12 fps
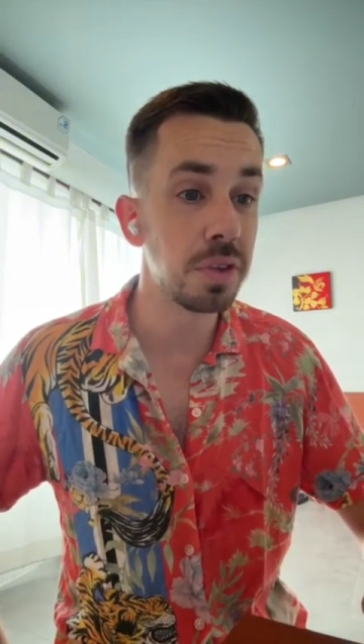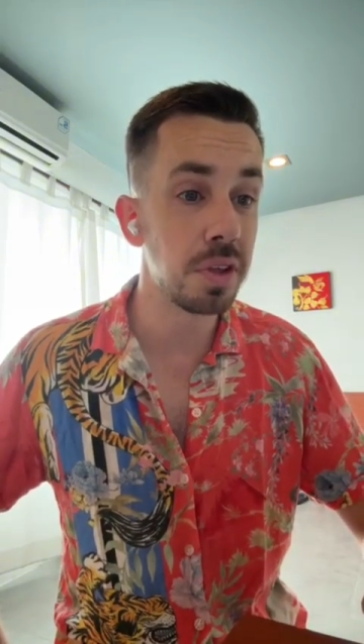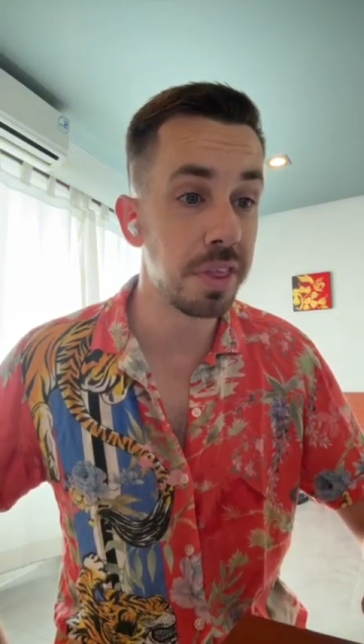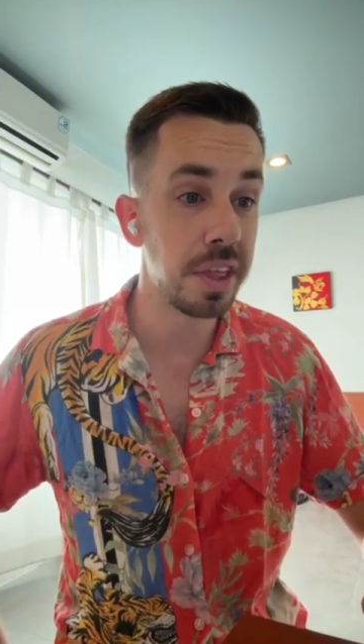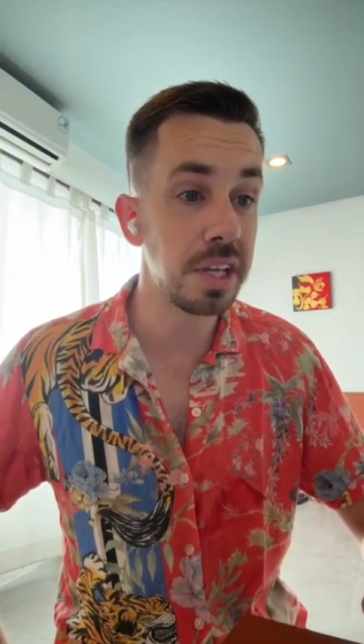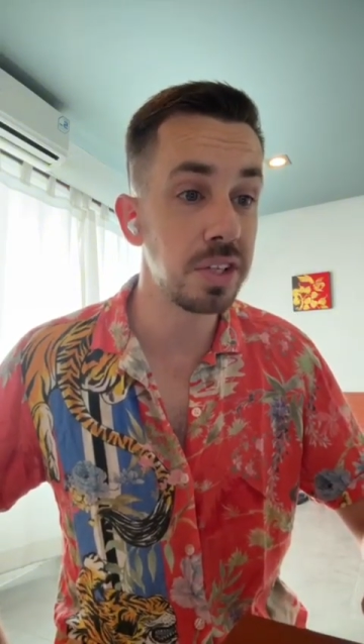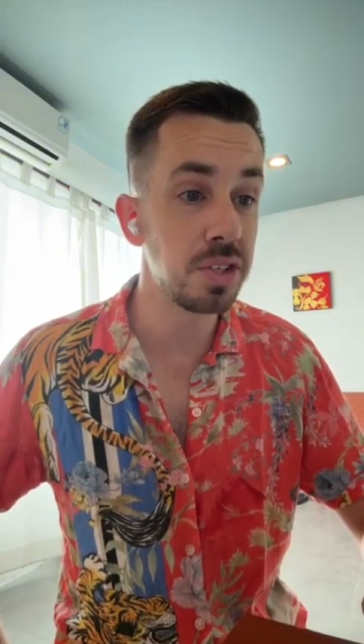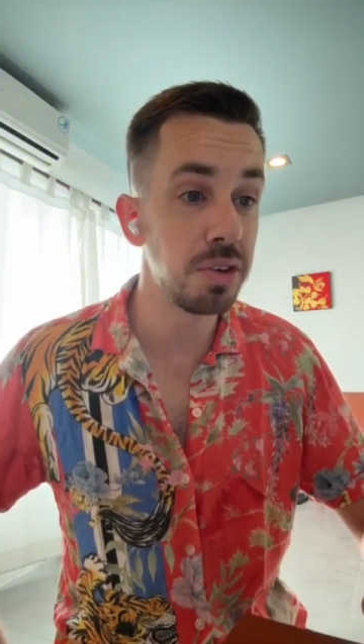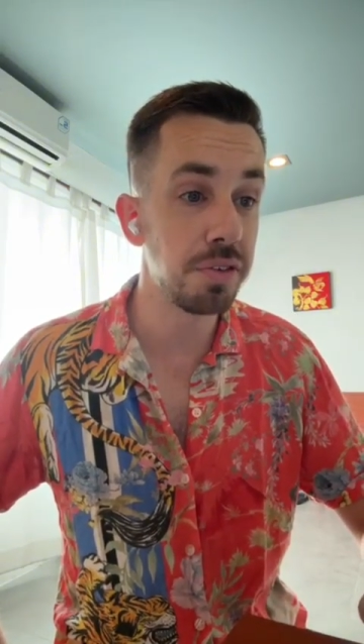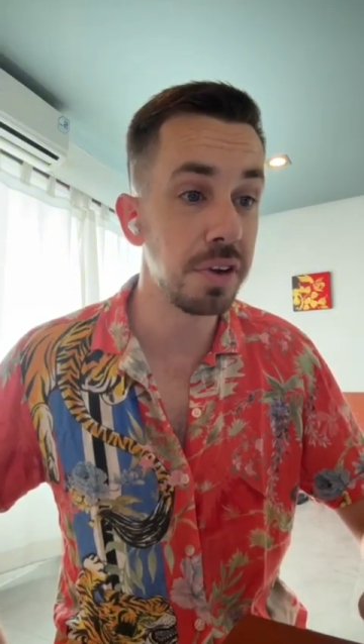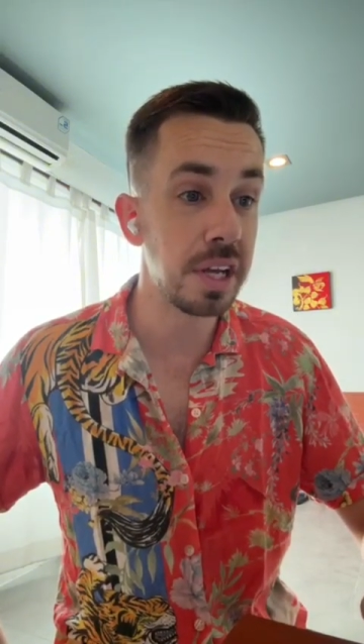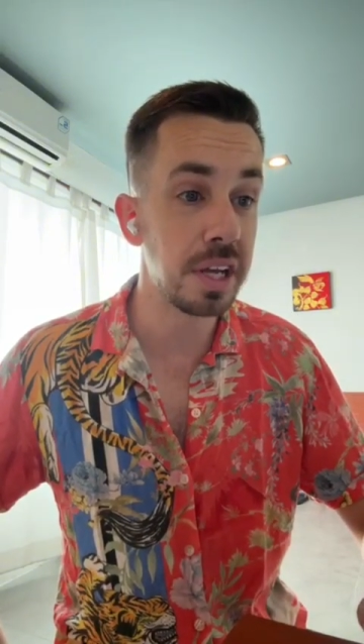the things
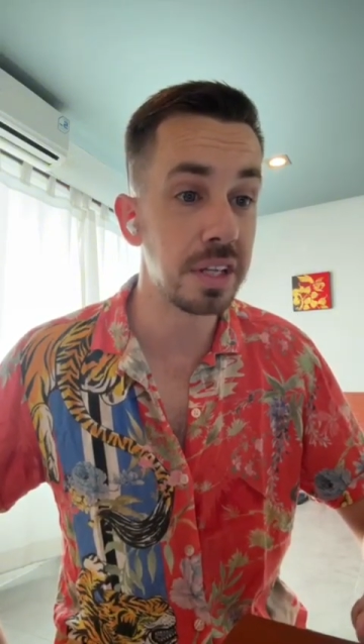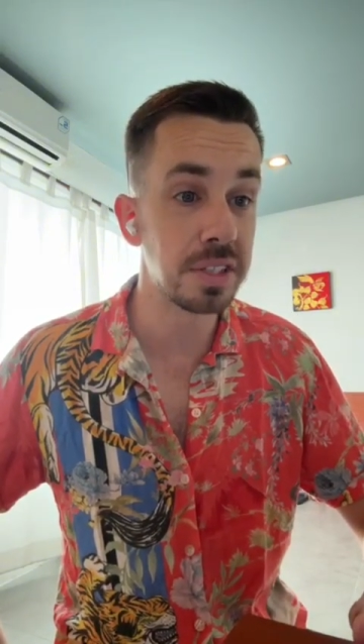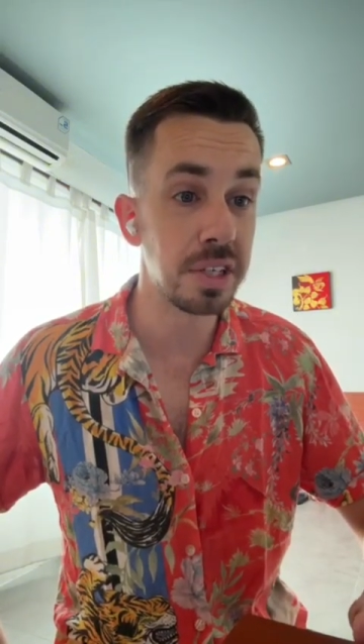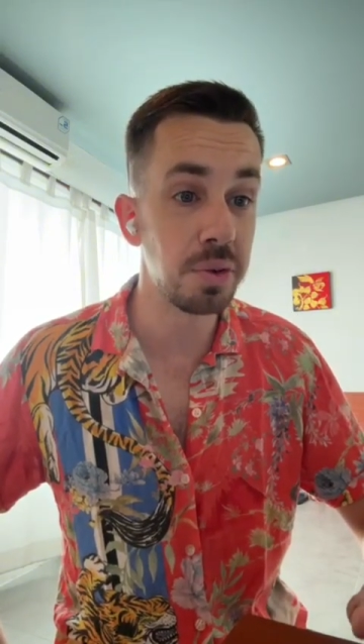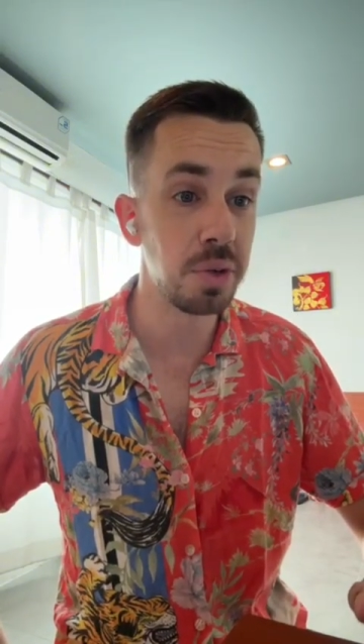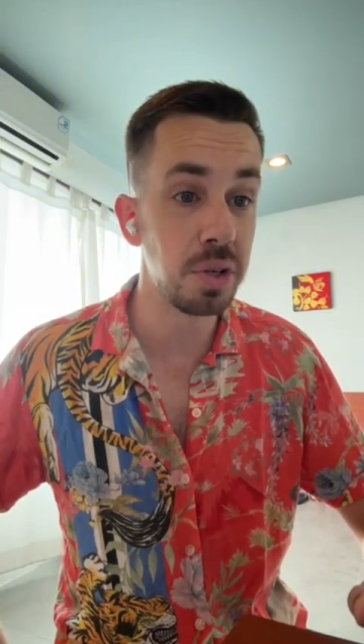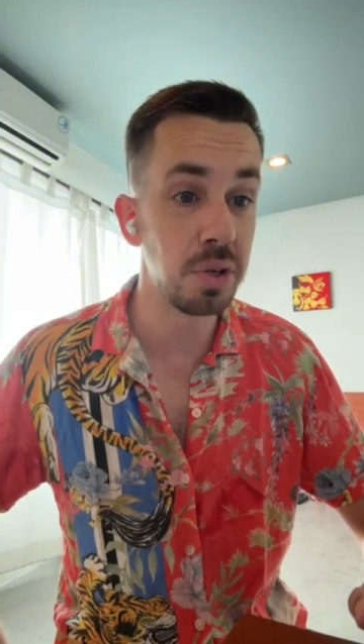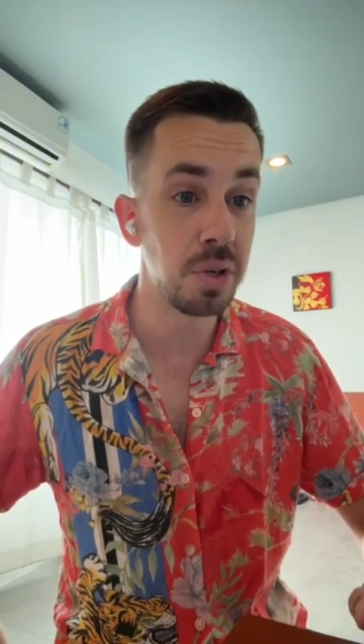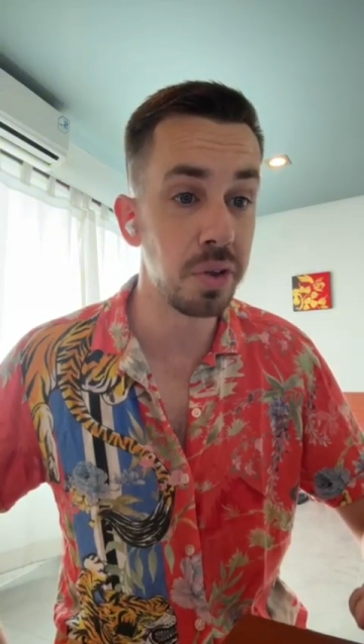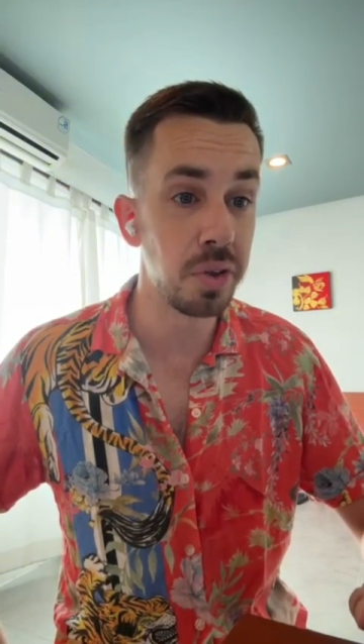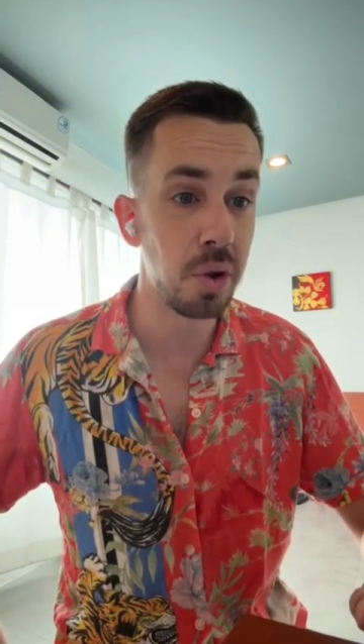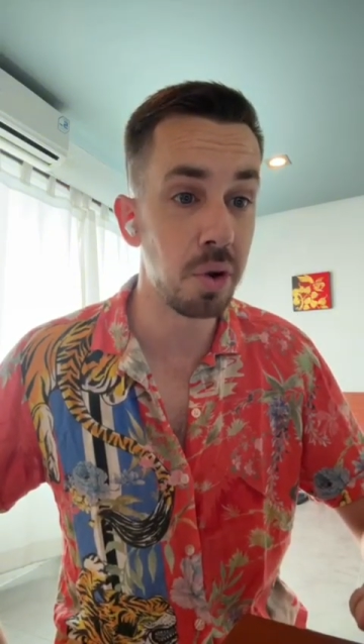you fear until
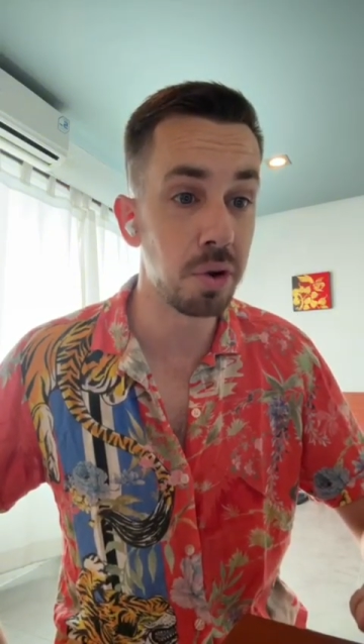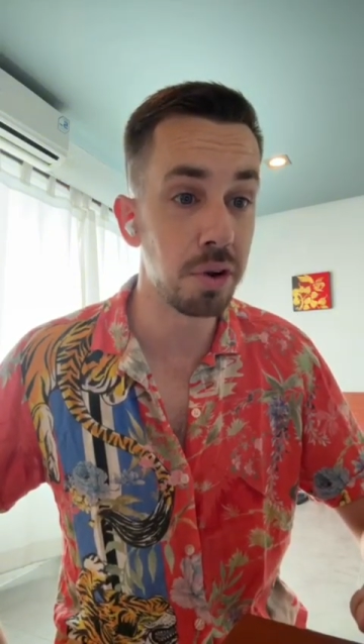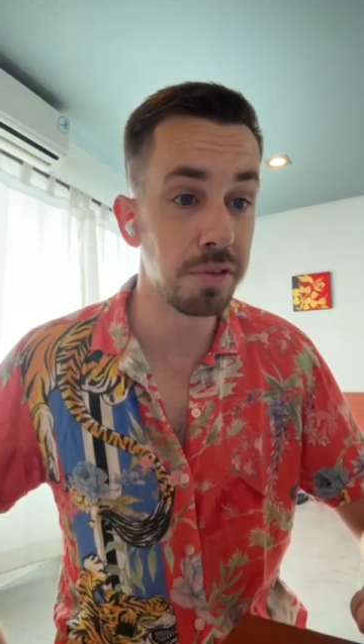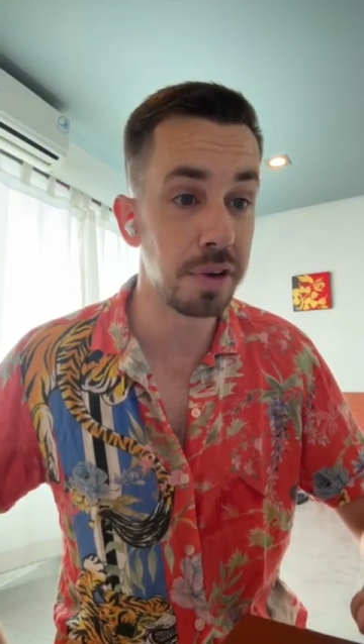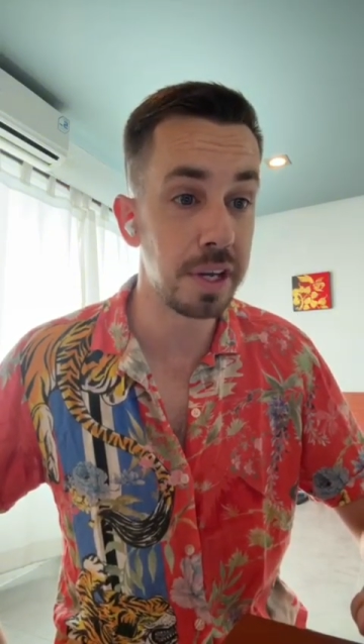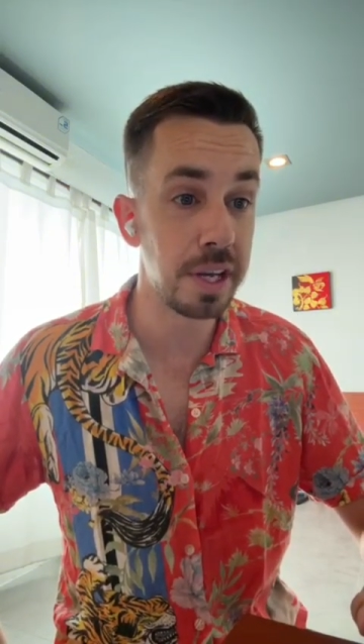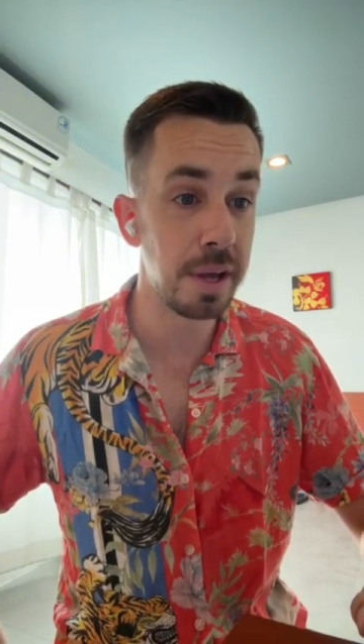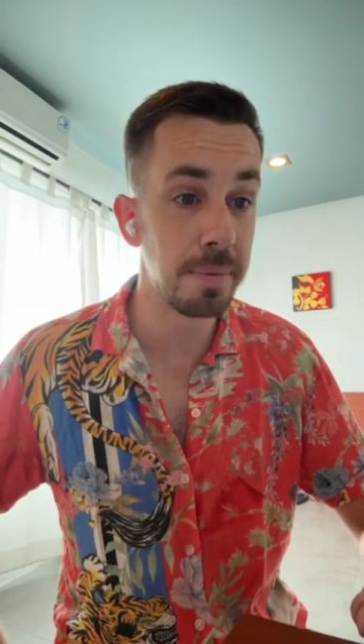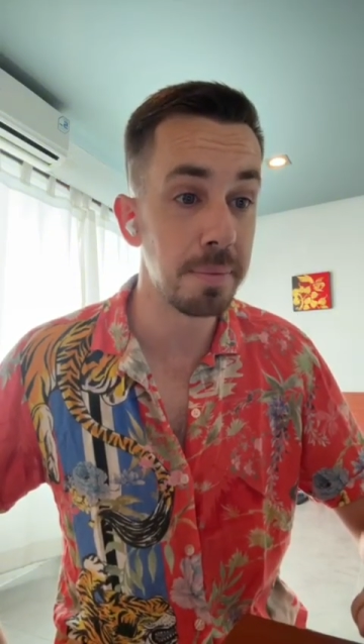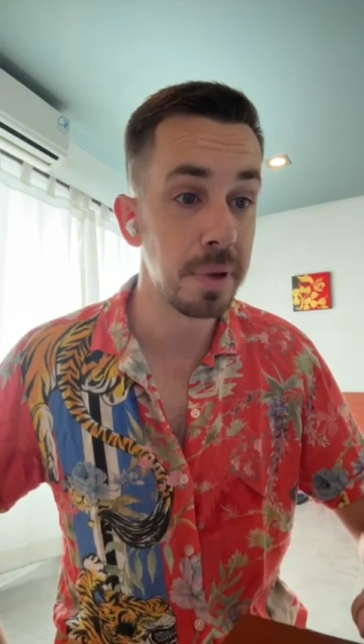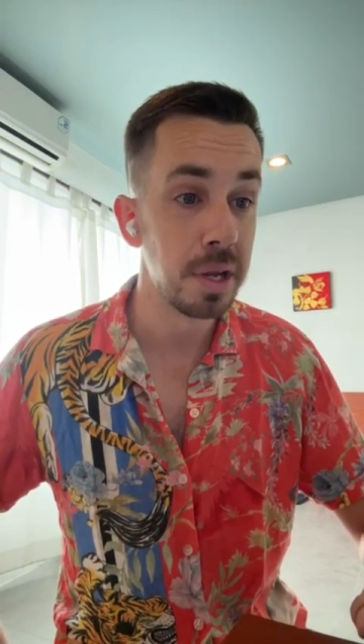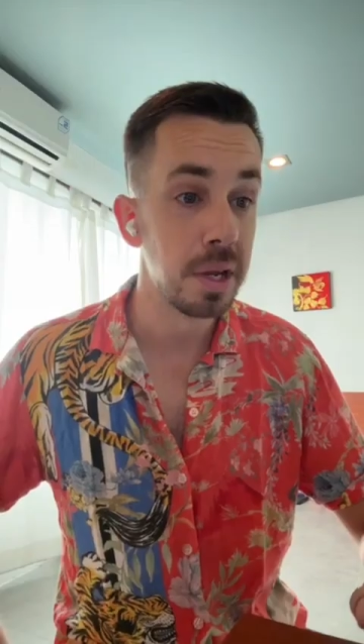you no longer fear
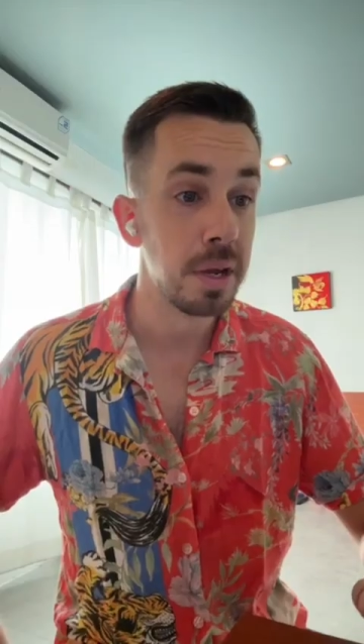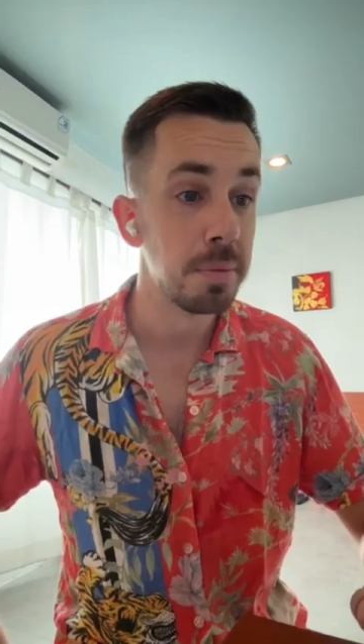them,